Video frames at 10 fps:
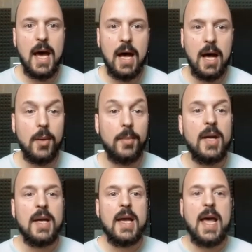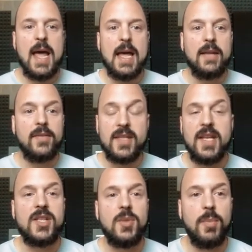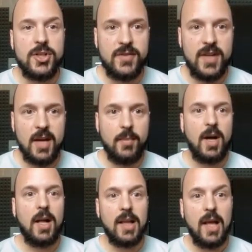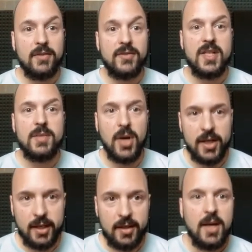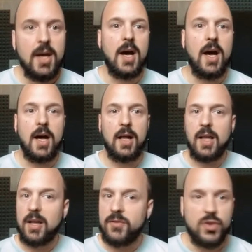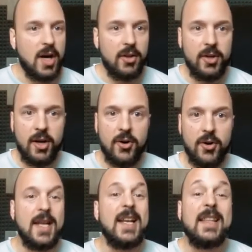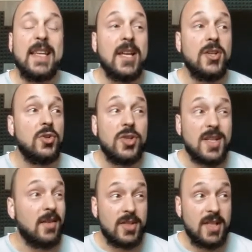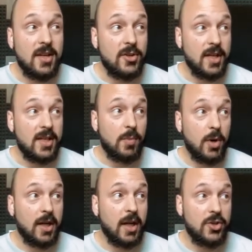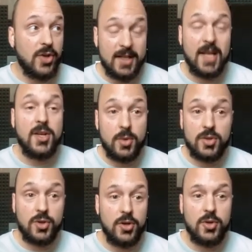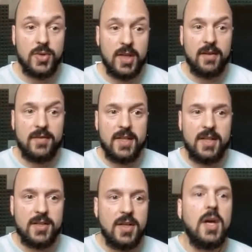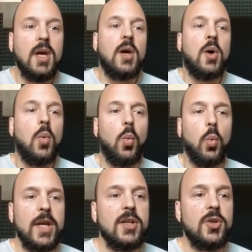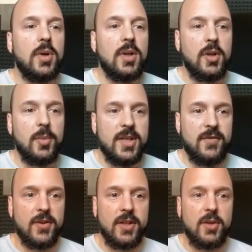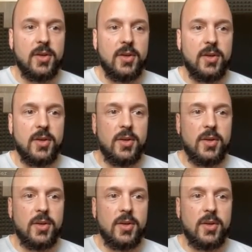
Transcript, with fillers: Um, and this takes a bunch of time, a lot of debugging, uh, a lot of trial and error. And in the end, you just have a standardized smart contract and you can start using NFTs. We do it a little bit differently. We have